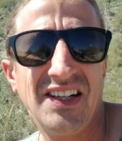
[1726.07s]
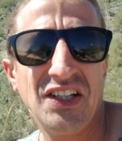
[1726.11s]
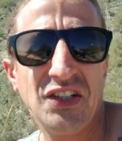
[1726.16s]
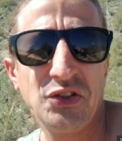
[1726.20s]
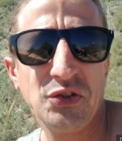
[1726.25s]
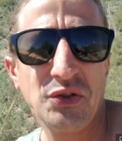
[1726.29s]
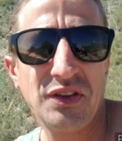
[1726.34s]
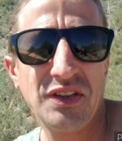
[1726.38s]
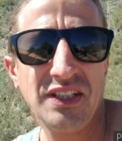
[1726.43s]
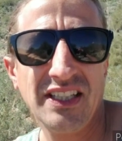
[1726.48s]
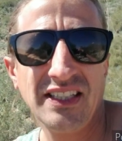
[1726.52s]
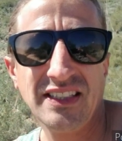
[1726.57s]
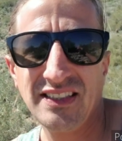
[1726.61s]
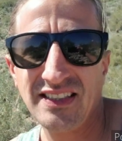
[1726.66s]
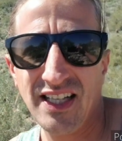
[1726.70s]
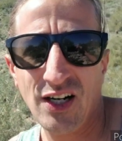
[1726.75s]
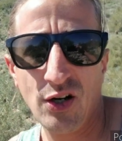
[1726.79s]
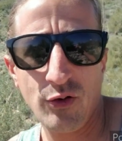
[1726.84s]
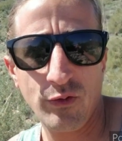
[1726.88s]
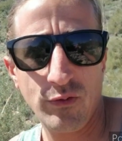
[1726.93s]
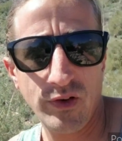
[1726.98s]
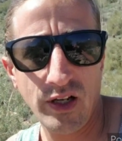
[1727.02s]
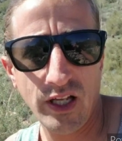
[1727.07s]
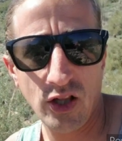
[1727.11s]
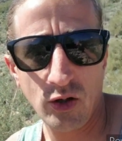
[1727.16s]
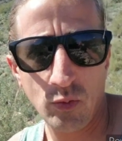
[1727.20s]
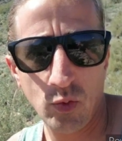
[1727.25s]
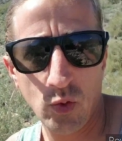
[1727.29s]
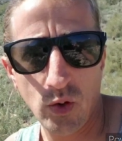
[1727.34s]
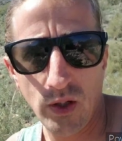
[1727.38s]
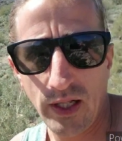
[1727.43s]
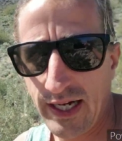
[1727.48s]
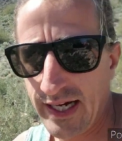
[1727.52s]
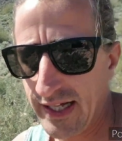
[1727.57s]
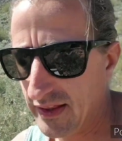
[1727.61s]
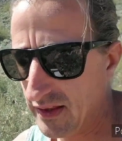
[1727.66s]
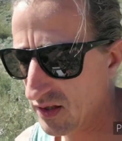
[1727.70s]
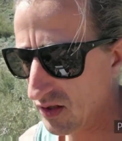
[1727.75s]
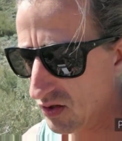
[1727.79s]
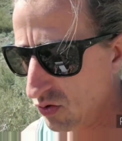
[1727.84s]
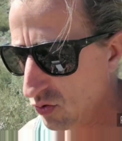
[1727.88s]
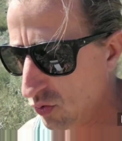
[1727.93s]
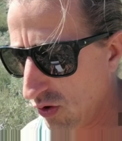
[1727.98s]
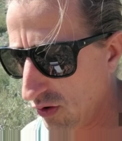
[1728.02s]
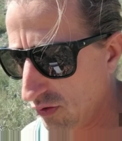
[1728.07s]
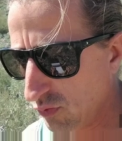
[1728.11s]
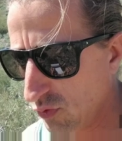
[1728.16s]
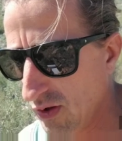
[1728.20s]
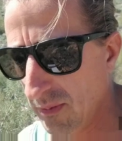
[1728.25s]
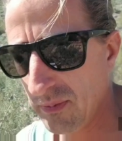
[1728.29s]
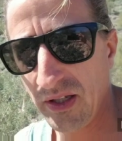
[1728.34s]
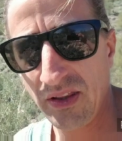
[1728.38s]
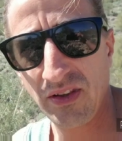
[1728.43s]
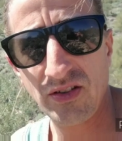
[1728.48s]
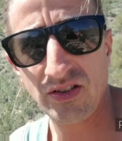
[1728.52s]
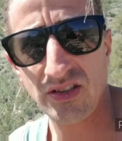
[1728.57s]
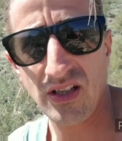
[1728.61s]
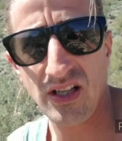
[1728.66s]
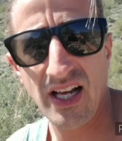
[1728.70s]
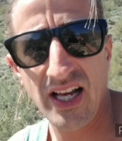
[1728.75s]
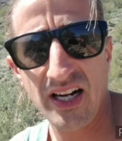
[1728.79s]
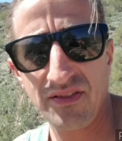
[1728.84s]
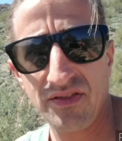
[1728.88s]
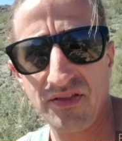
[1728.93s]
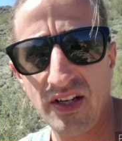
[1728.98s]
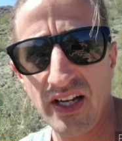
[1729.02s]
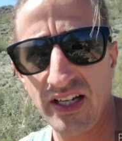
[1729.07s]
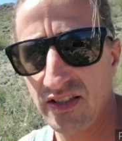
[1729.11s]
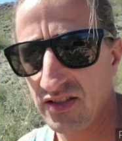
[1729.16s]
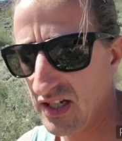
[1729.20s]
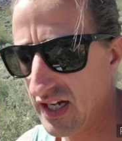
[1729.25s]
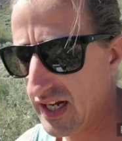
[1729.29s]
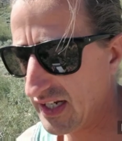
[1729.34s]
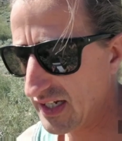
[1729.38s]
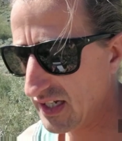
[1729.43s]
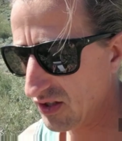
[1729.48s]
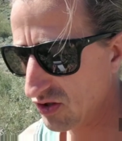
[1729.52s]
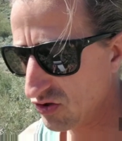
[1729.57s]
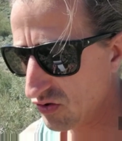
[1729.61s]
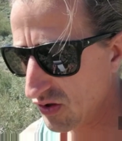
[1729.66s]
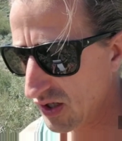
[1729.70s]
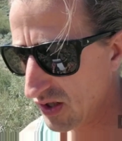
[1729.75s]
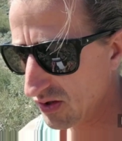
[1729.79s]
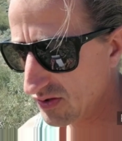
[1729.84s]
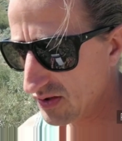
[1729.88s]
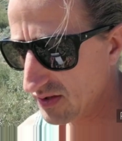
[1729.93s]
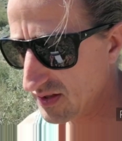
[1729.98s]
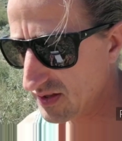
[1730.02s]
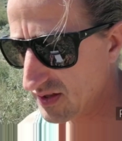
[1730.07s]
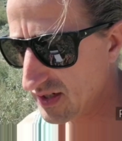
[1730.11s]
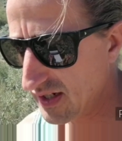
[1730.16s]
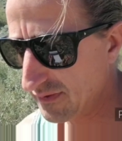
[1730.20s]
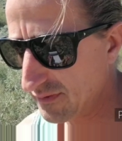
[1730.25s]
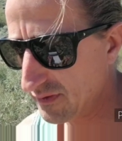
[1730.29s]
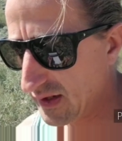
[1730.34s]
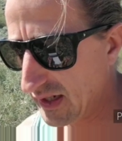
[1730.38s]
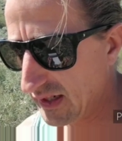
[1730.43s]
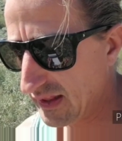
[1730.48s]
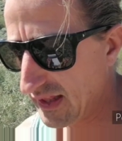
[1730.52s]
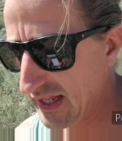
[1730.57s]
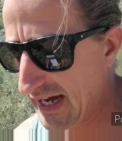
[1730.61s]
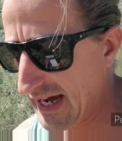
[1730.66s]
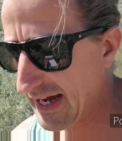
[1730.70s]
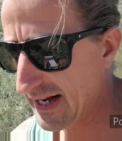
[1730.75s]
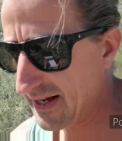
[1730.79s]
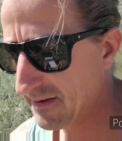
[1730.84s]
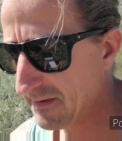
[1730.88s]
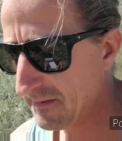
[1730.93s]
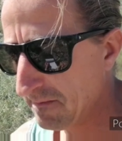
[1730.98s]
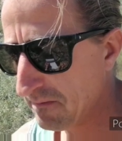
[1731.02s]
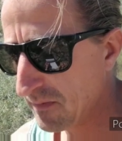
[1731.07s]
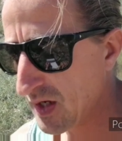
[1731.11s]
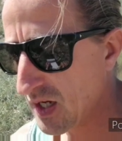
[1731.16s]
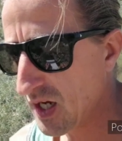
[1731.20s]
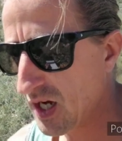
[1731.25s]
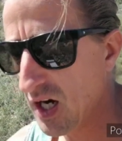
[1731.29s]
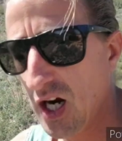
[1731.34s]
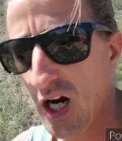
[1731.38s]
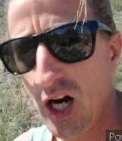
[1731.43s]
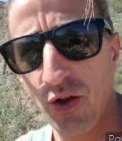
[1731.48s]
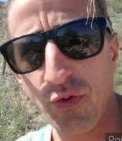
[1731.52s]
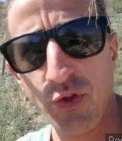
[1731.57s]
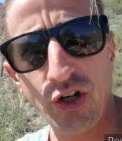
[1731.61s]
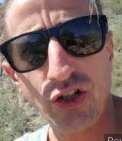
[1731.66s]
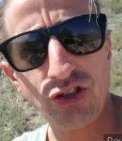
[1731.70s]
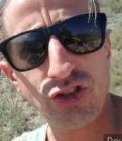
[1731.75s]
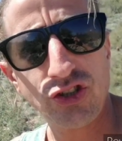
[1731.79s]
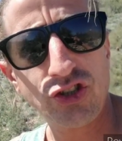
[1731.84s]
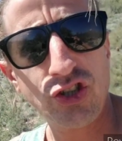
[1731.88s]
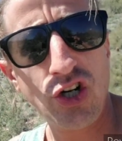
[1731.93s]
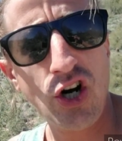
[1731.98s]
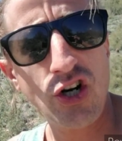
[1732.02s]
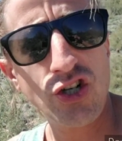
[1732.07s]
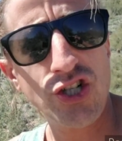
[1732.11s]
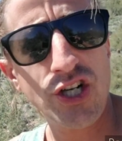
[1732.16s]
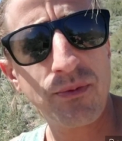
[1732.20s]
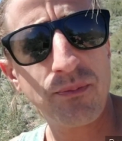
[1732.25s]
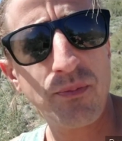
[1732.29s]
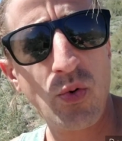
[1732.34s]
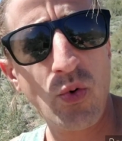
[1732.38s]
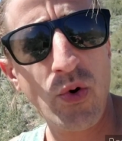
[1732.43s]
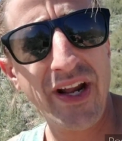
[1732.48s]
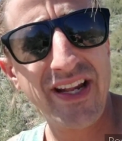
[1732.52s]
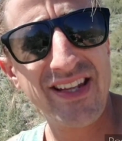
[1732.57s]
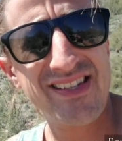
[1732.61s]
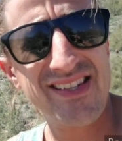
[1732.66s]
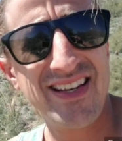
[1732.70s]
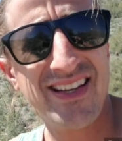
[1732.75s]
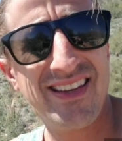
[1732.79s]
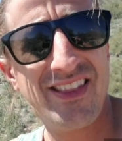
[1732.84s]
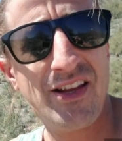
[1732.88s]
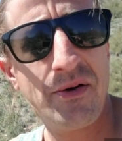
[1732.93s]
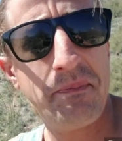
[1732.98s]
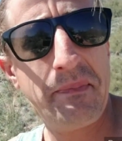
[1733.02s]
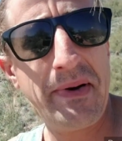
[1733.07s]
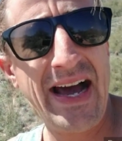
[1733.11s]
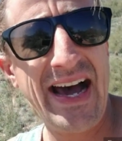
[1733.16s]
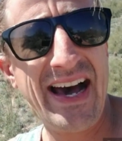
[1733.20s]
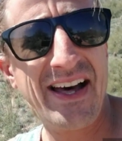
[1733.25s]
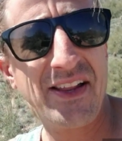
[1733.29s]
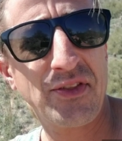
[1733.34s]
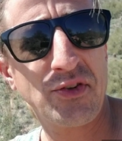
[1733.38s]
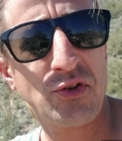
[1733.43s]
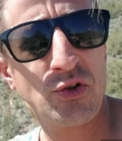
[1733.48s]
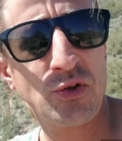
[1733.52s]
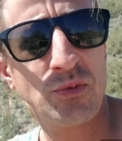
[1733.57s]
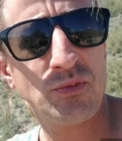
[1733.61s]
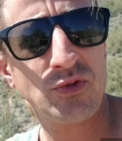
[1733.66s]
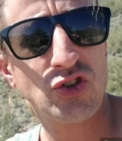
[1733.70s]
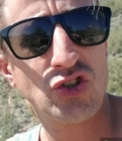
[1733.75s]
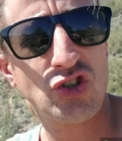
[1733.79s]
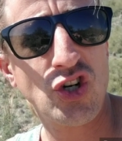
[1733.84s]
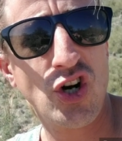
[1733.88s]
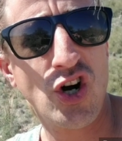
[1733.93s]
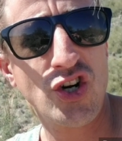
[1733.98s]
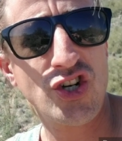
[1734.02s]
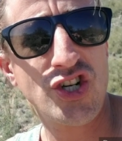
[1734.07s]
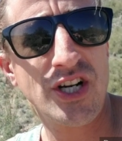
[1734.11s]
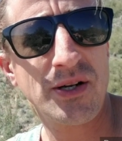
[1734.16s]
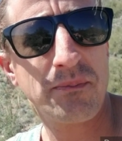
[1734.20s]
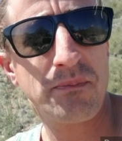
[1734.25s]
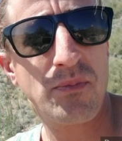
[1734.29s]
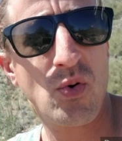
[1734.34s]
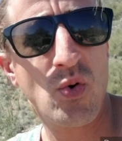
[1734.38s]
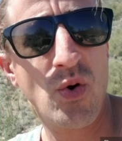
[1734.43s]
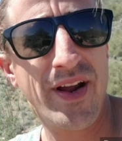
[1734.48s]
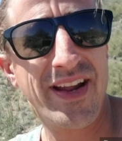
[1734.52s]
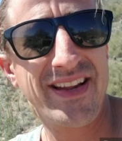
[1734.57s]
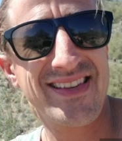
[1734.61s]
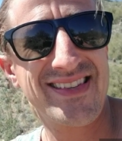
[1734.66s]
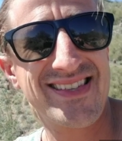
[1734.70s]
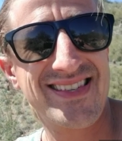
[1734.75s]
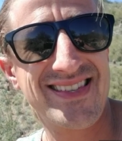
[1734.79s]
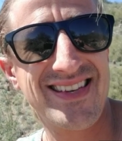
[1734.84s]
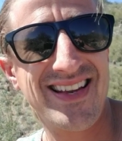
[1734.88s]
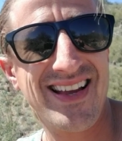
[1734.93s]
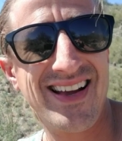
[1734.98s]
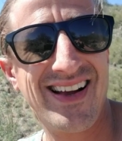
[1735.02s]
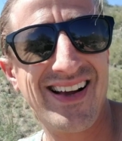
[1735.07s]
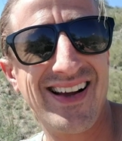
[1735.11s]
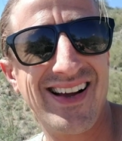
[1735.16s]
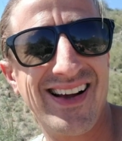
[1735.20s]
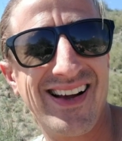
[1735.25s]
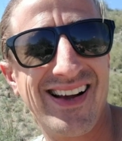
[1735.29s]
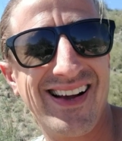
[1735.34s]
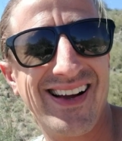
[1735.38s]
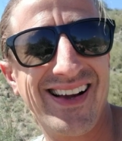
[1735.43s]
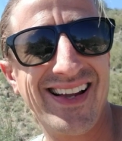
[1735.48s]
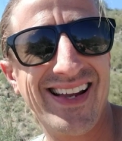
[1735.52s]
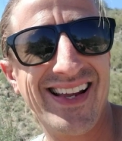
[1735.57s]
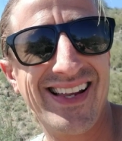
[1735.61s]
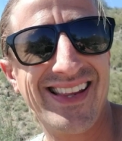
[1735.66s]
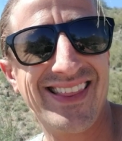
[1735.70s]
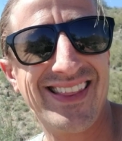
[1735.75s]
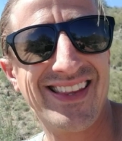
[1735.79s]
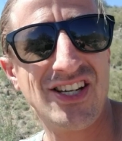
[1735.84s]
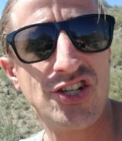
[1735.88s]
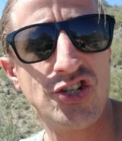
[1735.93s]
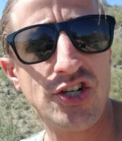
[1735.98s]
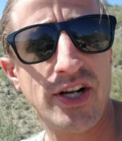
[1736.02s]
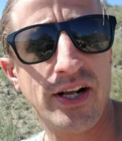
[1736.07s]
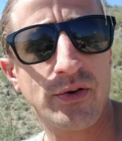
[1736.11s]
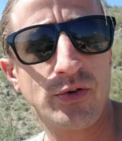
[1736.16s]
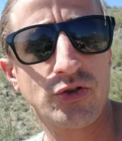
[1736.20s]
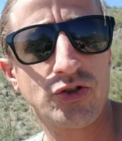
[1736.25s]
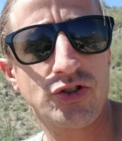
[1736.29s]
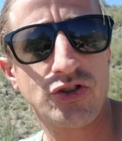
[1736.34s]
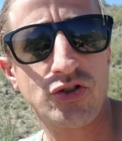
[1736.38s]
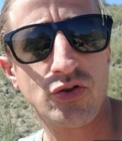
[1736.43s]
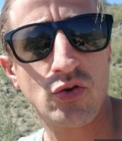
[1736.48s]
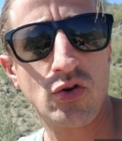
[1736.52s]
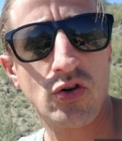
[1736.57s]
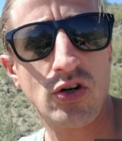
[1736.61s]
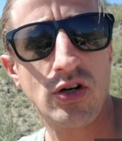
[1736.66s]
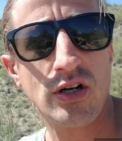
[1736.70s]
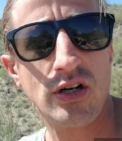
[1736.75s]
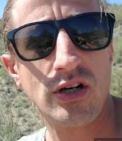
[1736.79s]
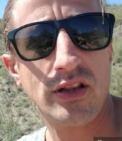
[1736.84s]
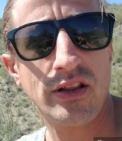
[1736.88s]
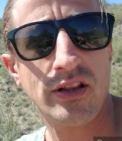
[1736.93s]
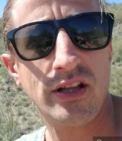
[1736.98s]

Other things that are available at the North Rim, I mean, there's a lot of nice hiking trails and stuff like that. Um, there's charging points in the bathrooms, charging points uh, in the general store.